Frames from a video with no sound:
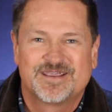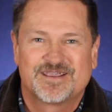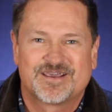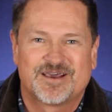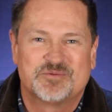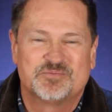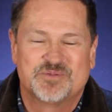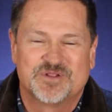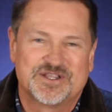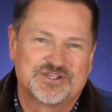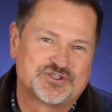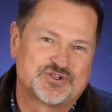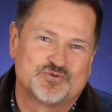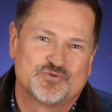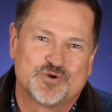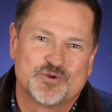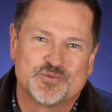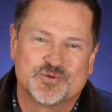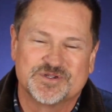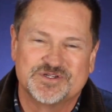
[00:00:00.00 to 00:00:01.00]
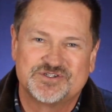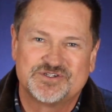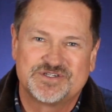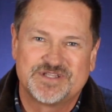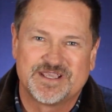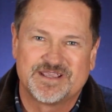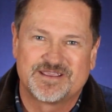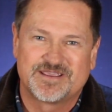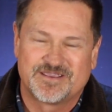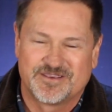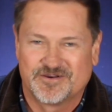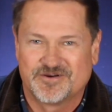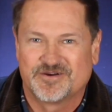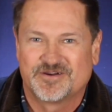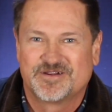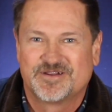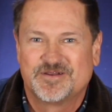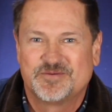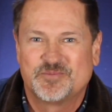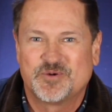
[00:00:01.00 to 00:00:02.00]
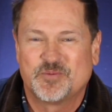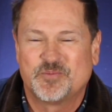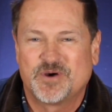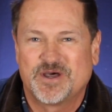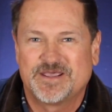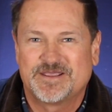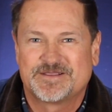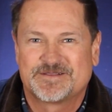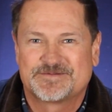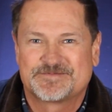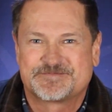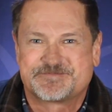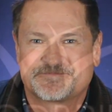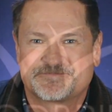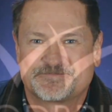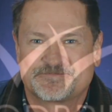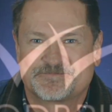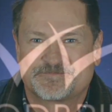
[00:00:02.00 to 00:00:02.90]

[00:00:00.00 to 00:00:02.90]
God bless you, Woodbridge. Take care. Bye-bye.